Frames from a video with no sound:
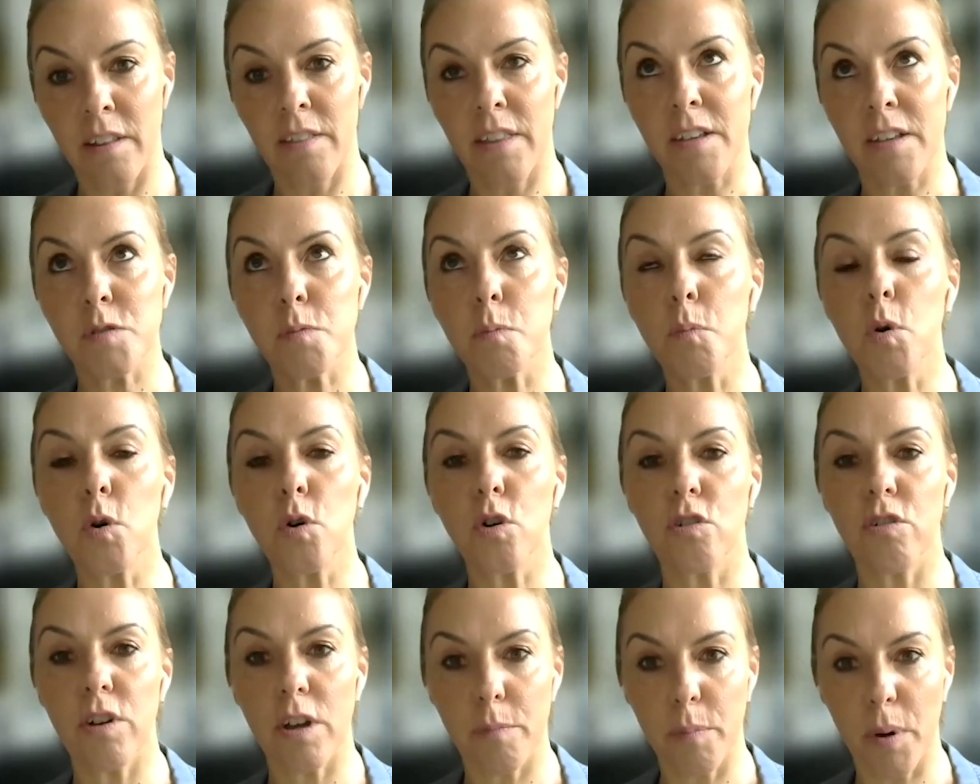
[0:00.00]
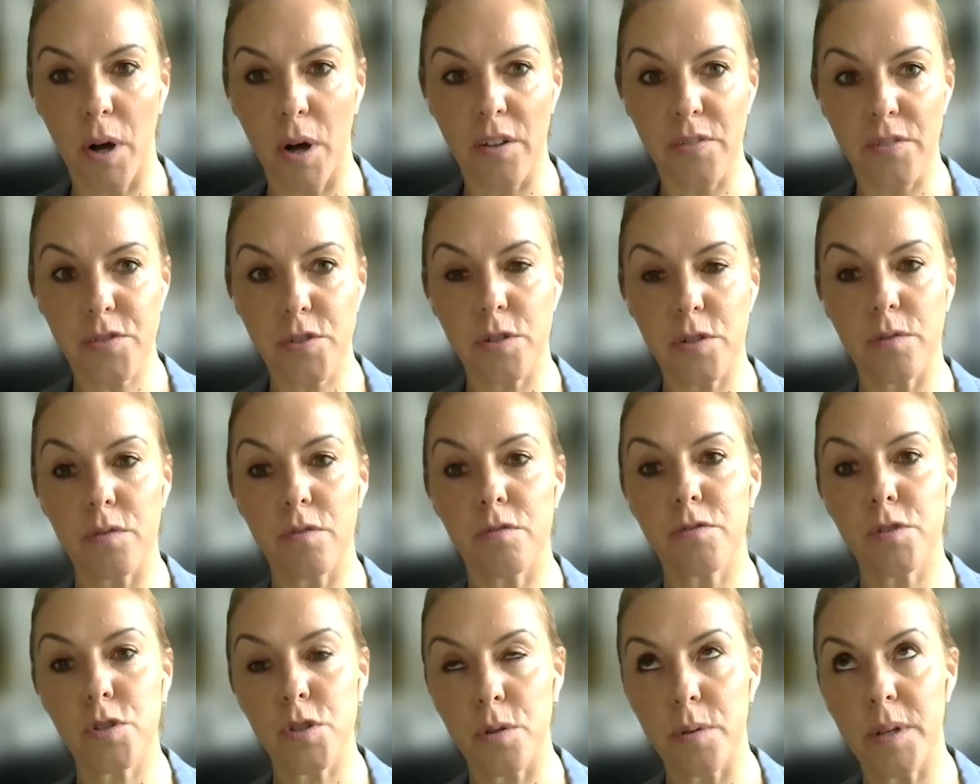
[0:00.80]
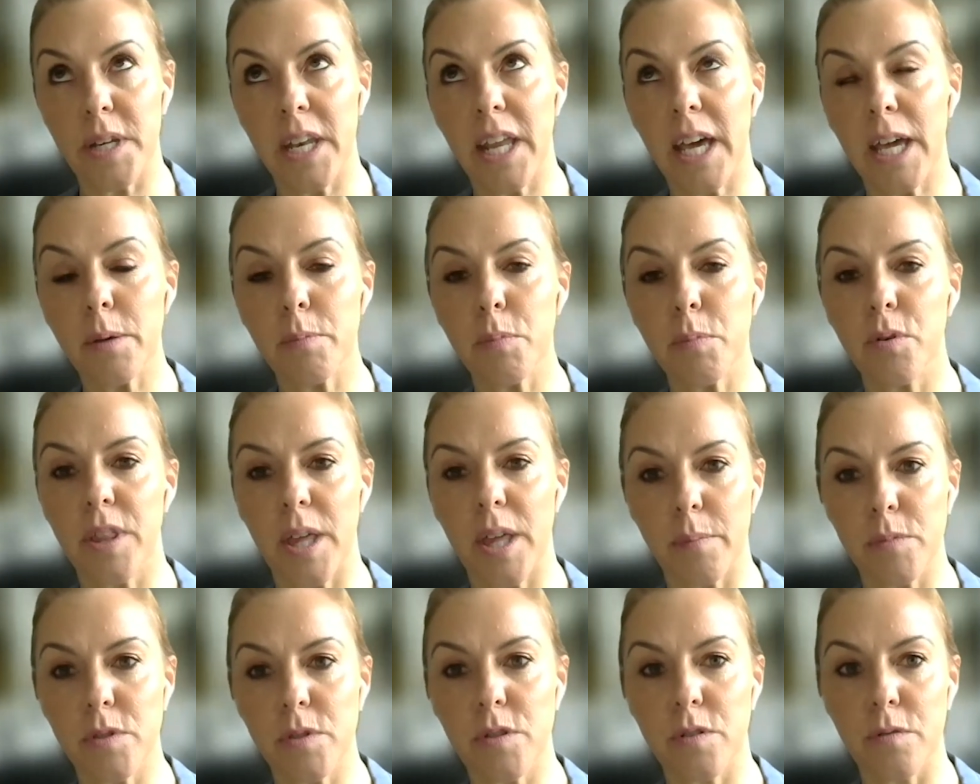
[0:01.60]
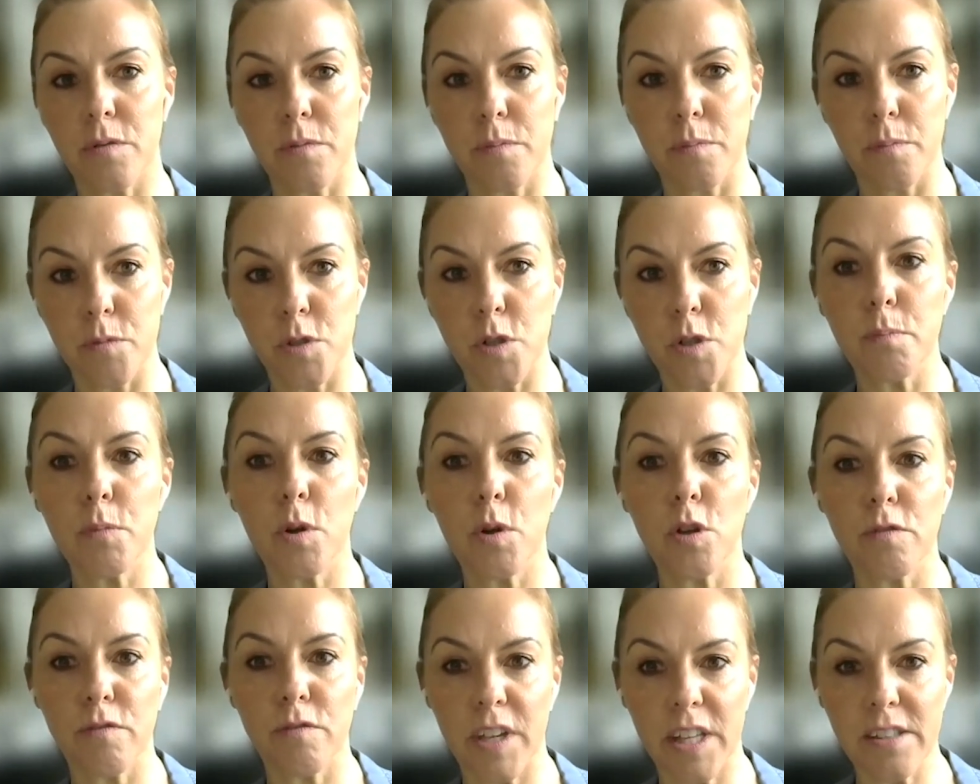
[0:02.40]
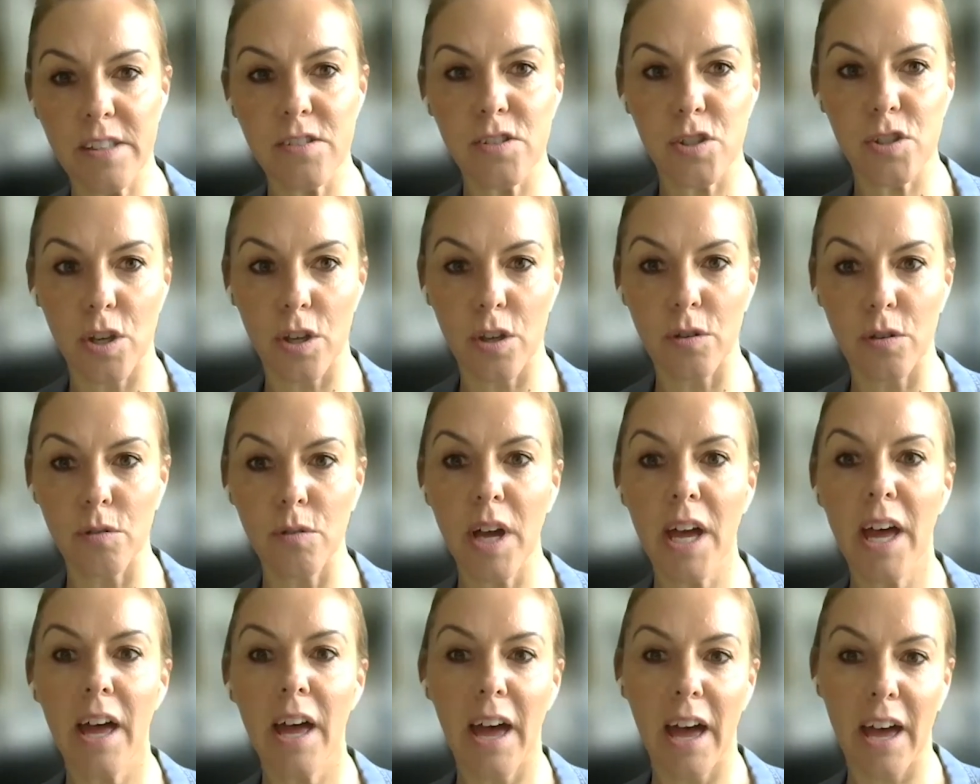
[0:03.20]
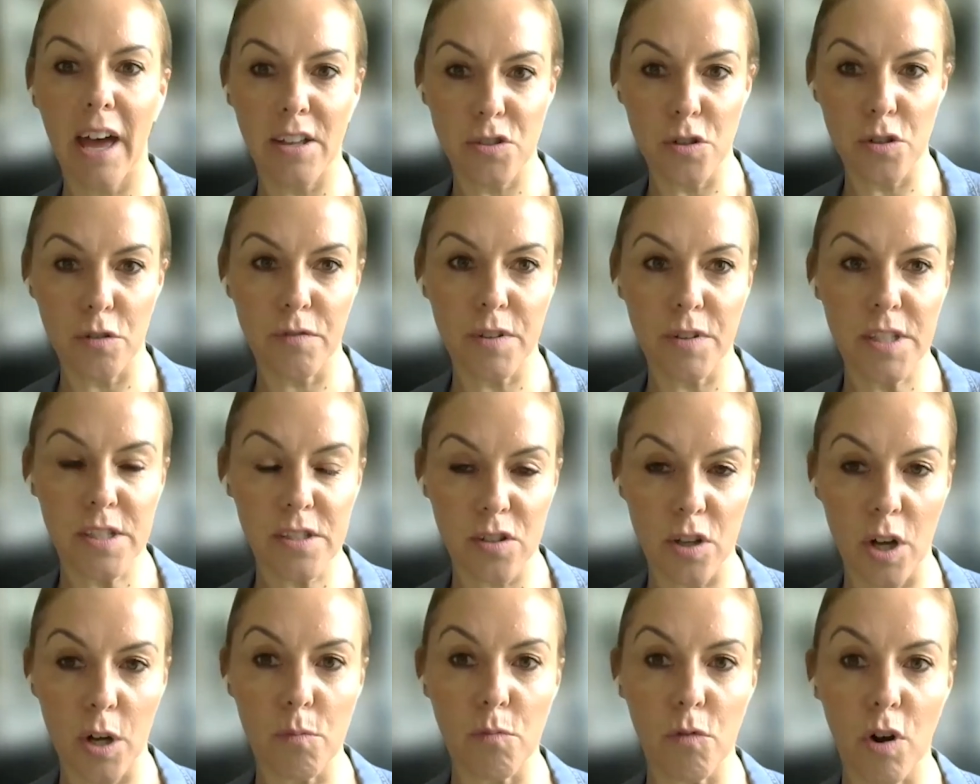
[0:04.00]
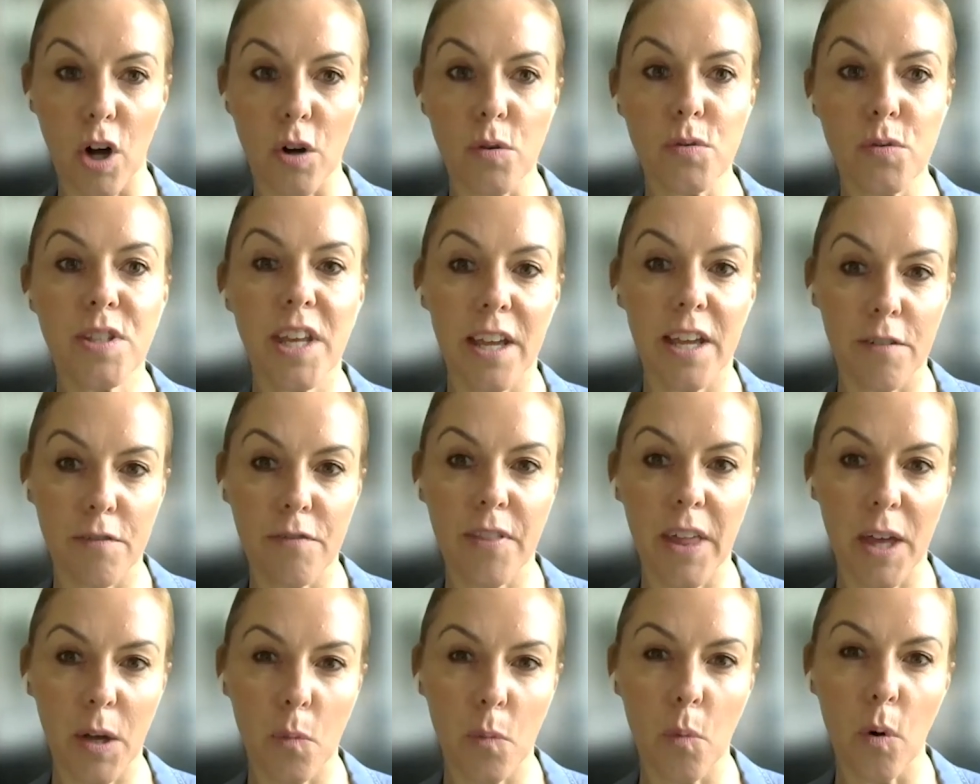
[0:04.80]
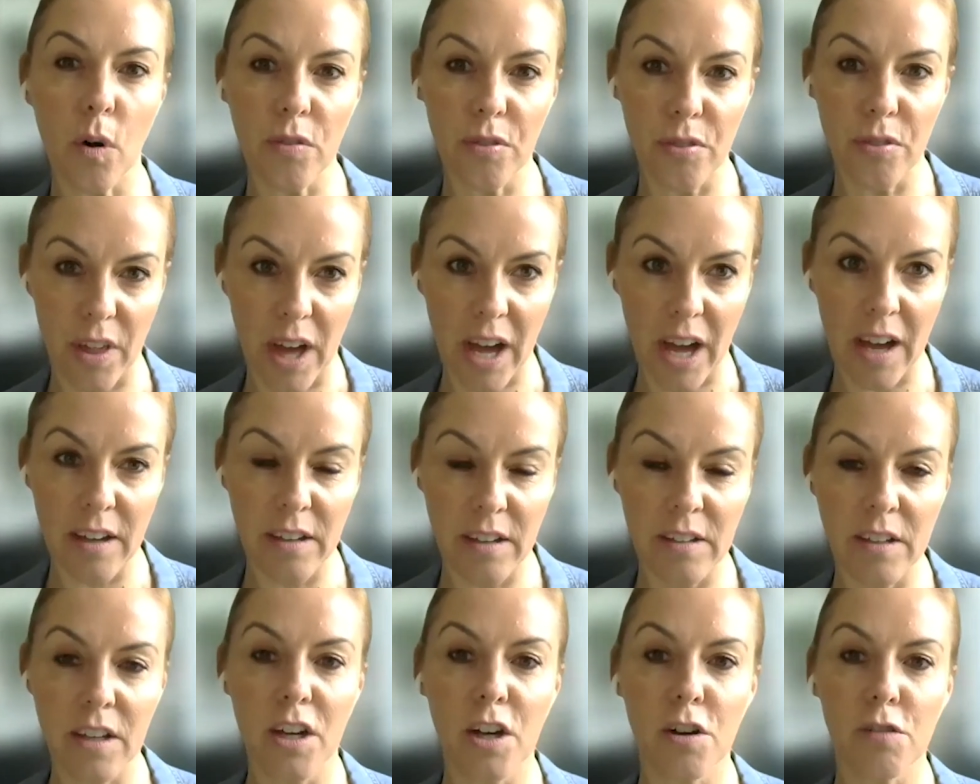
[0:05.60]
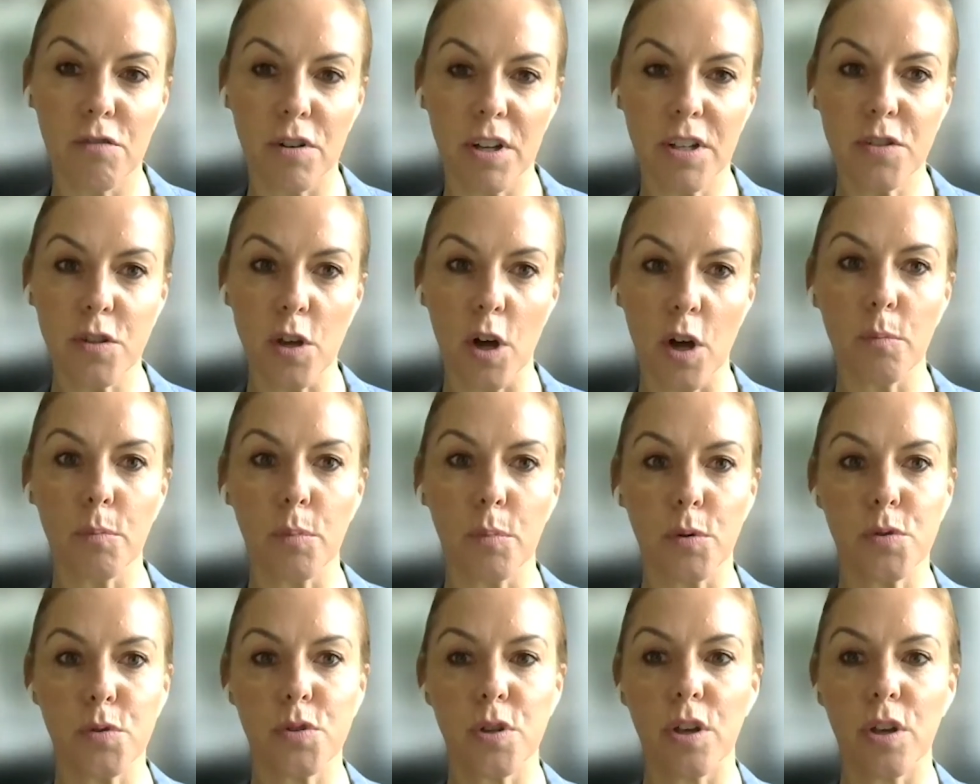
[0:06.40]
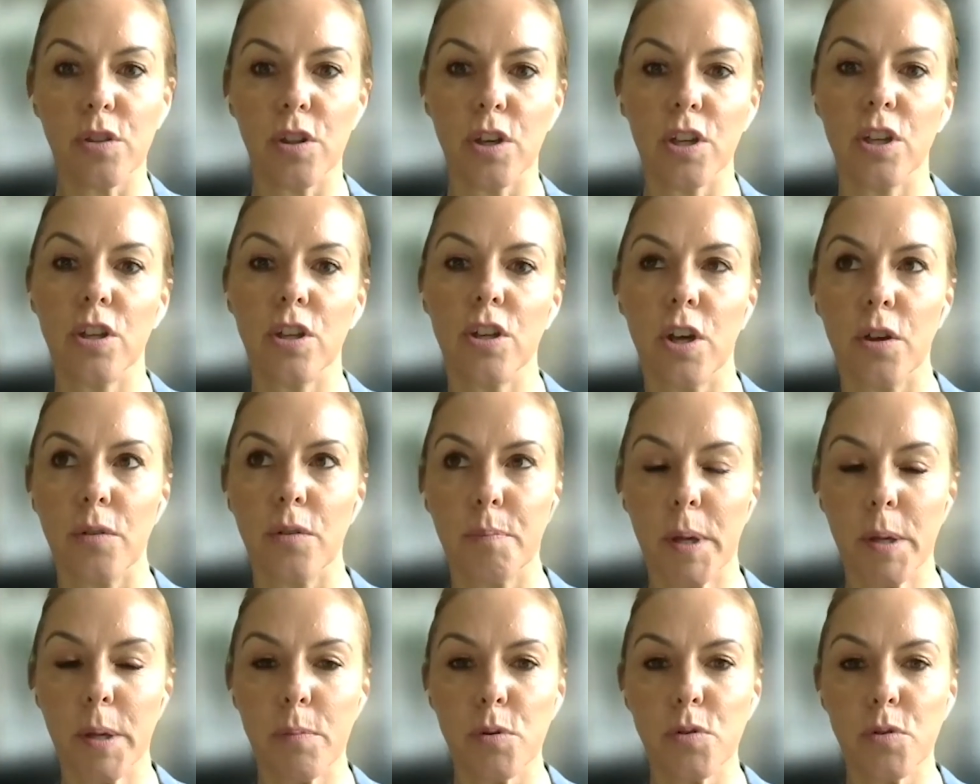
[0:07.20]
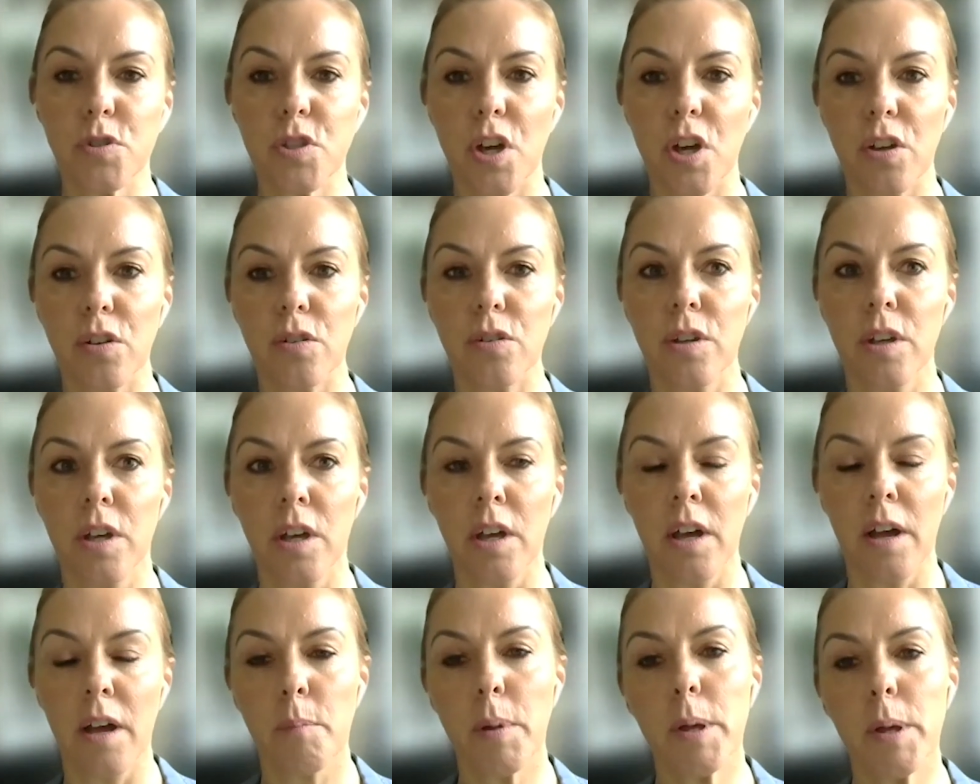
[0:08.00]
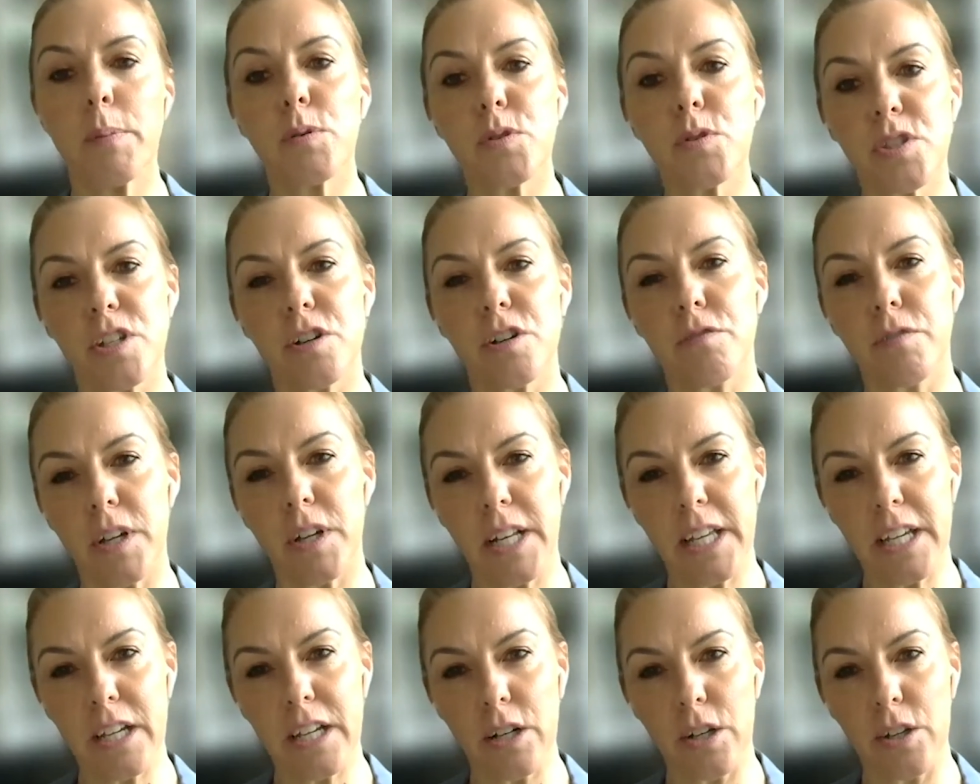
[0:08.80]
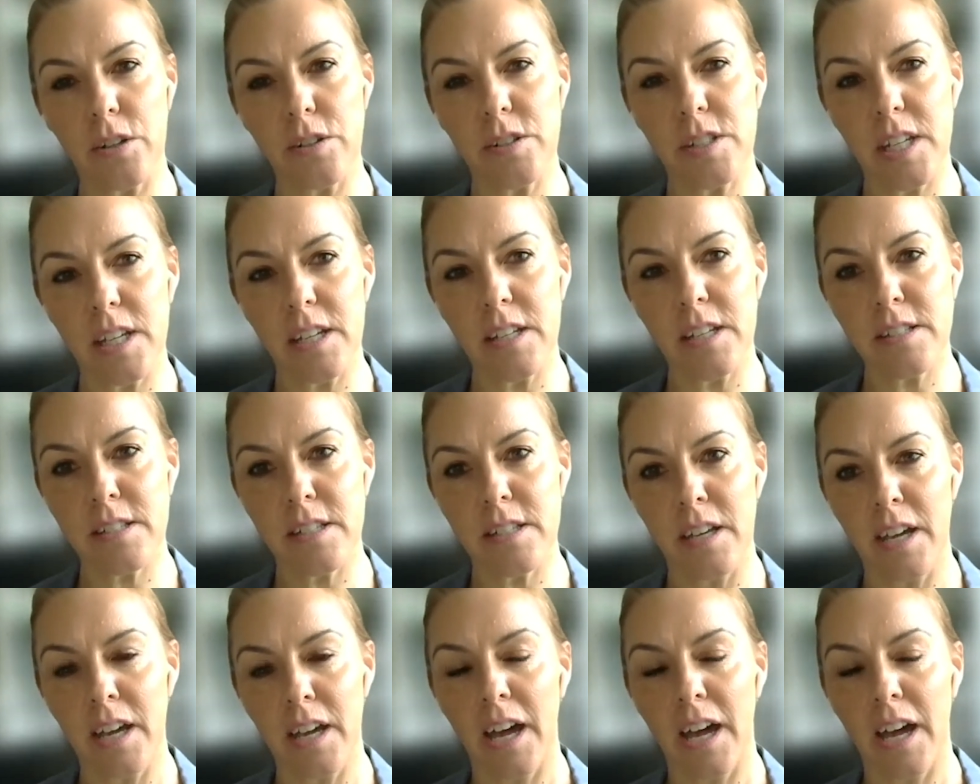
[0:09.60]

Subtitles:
there's more career paths to enable them to move into head office type roles if they want that, for example, so that people still feel included.